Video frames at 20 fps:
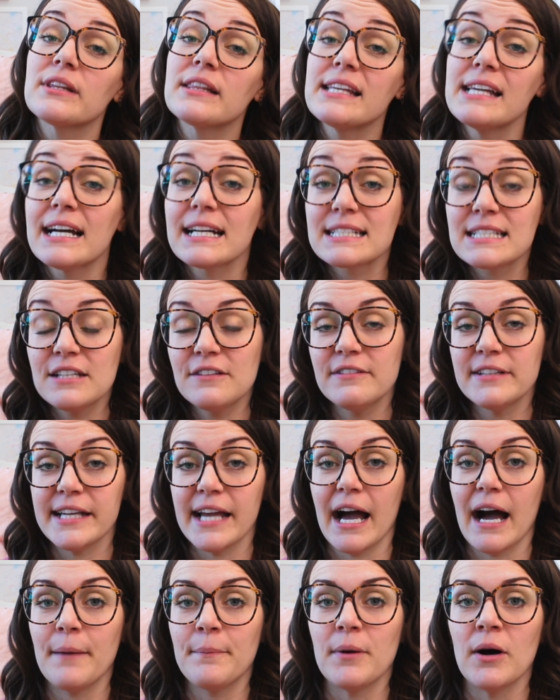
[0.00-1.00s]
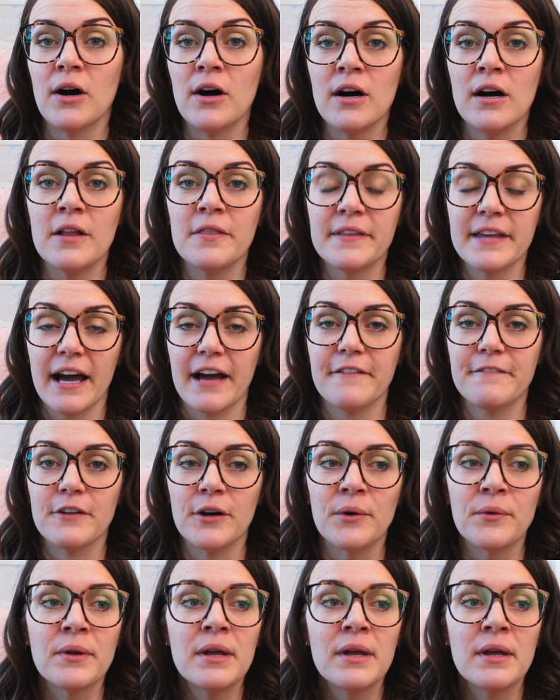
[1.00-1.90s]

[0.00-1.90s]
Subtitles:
the activity app on the iPhone.